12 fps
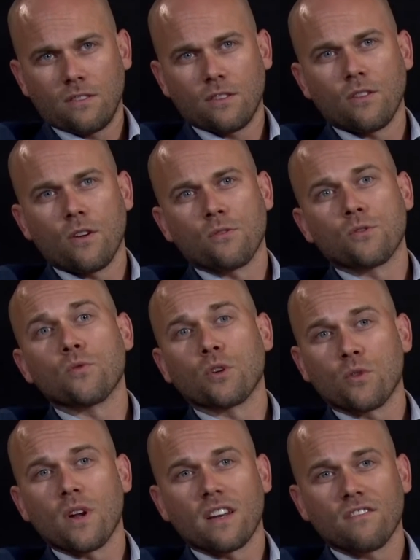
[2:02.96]
to those who are
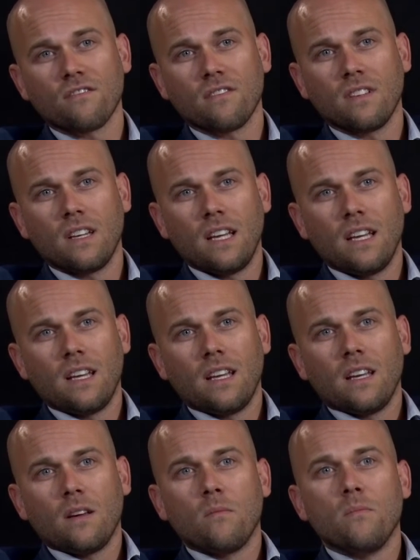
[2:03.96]
creative.
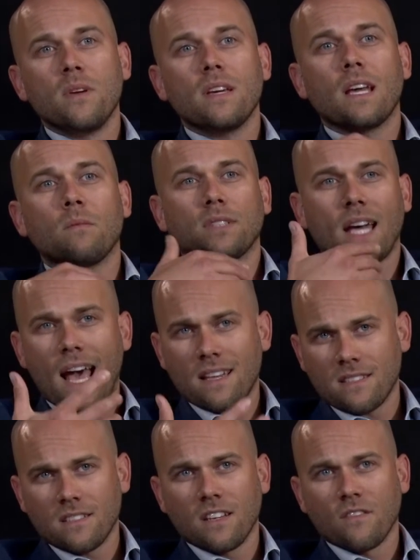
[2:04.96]
Being able to
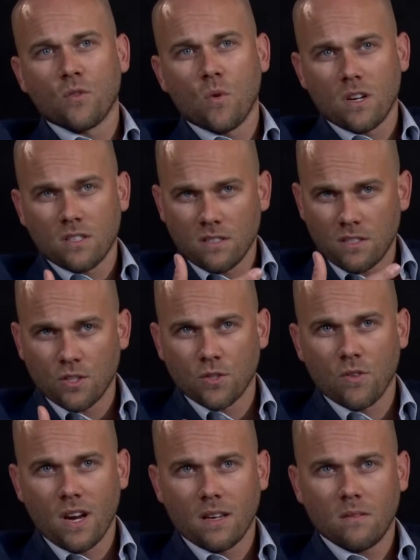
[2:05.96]
ask the tough questions is
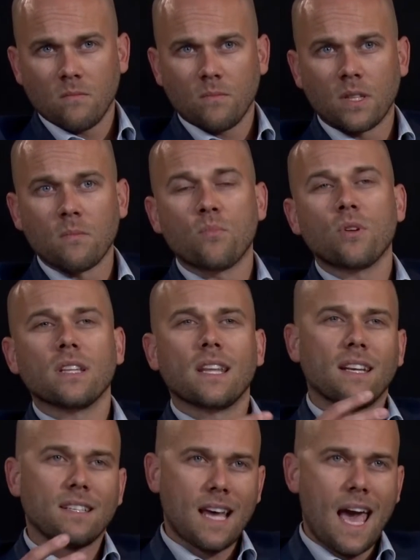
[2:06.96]
great, but then putting
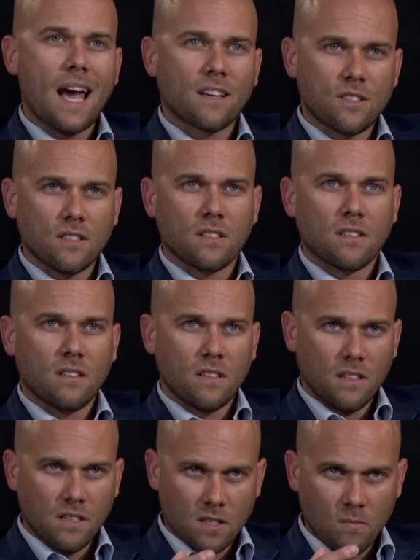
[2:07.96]
that into action
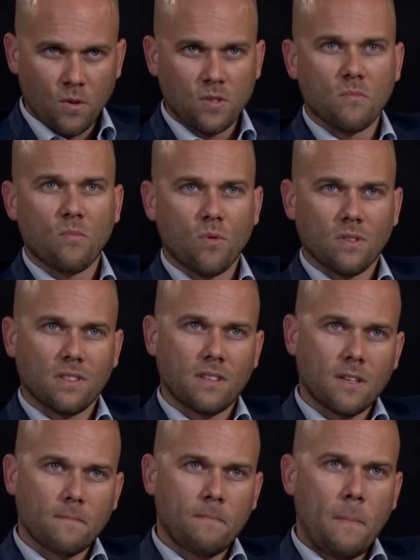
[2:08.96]
is the most important
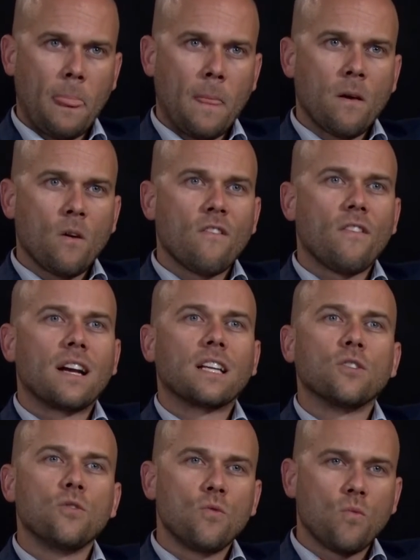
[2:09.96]
thing.
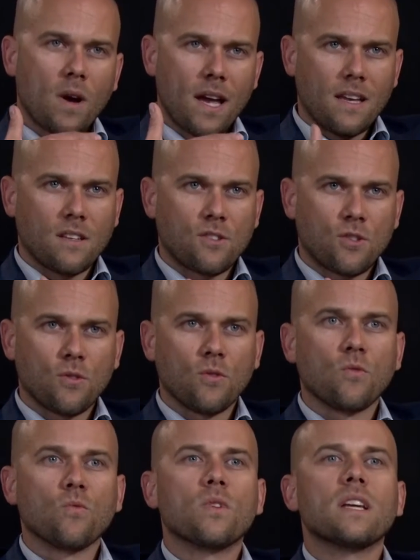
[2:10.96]
Finding new ways
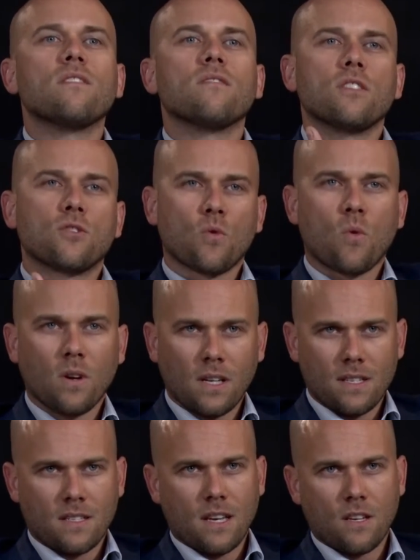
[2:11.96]
to reinvent your
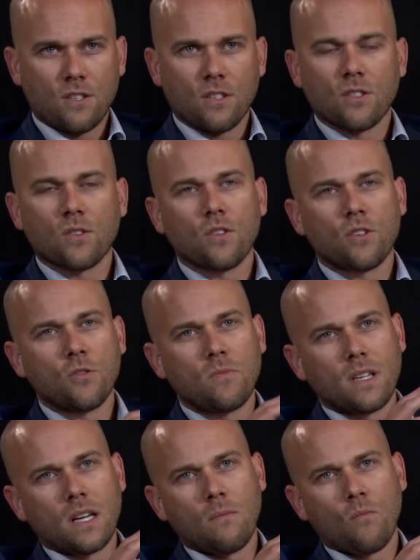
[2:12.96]
organization so that you
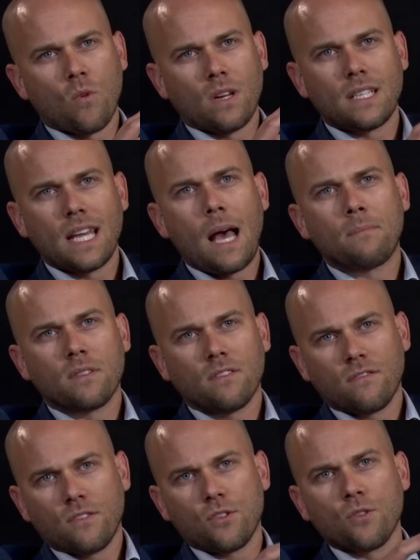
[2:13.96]
become more
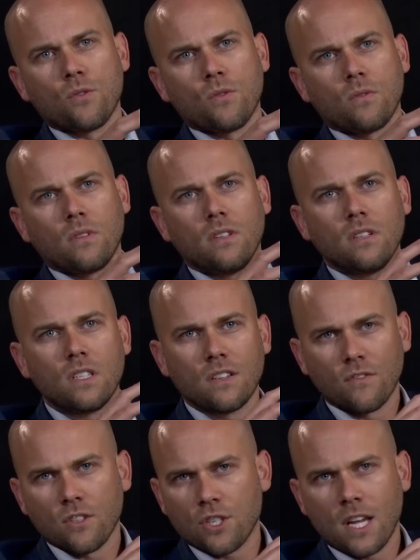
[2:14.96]
adaptive to
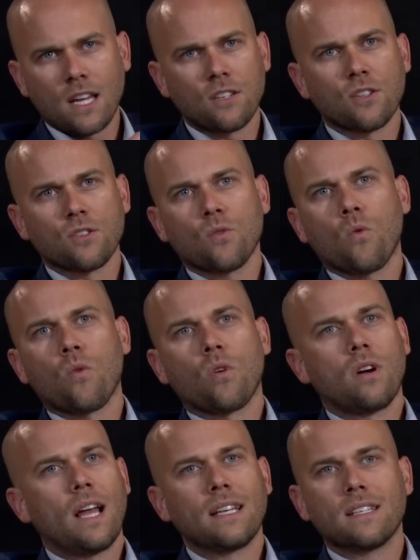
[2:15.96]
different changes
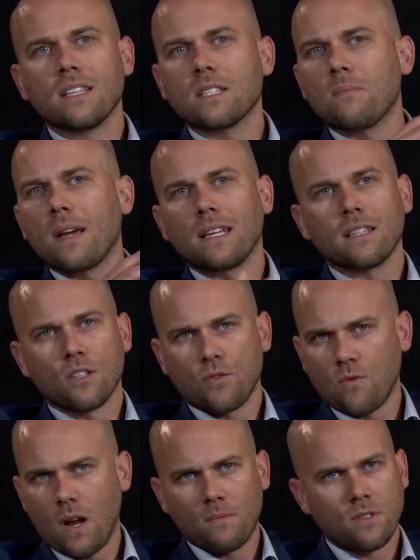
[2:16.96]
or anticipating
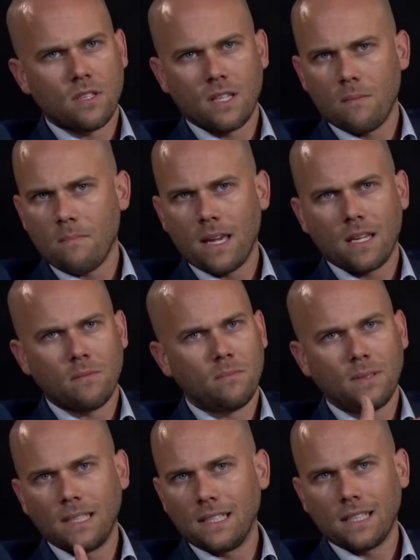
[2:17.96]
disruption that may
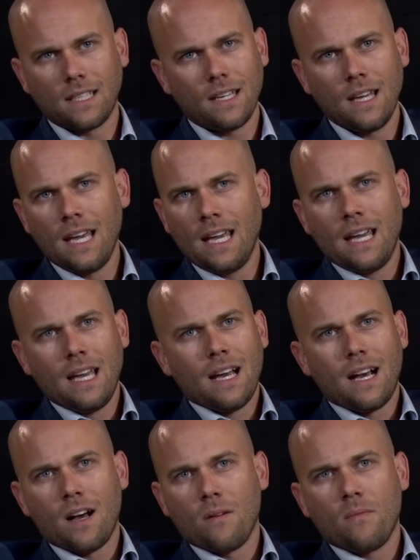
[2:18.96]
completely
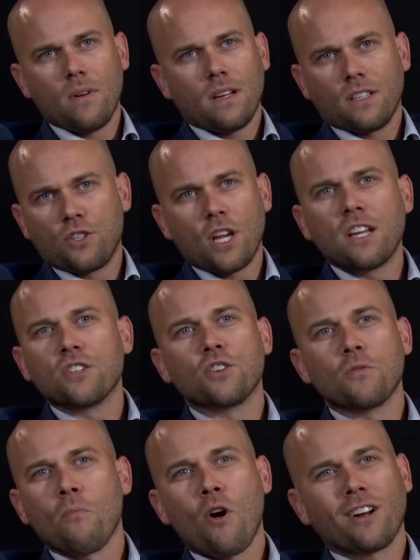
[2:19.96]
change
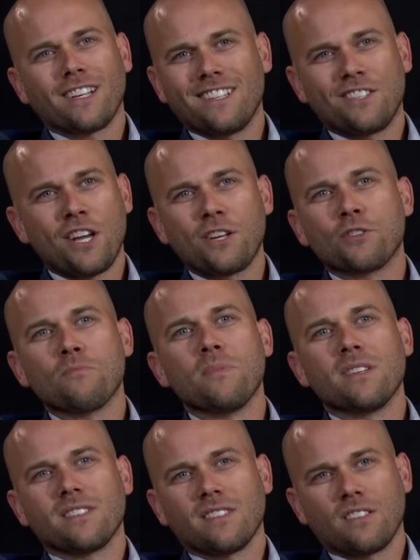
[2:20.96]
your market, change your
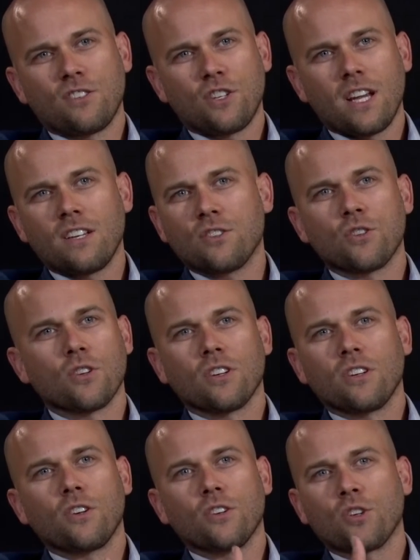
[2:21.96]
business, change your
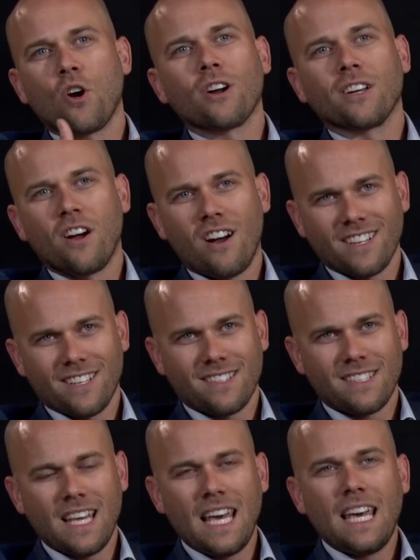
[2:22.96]
target audience.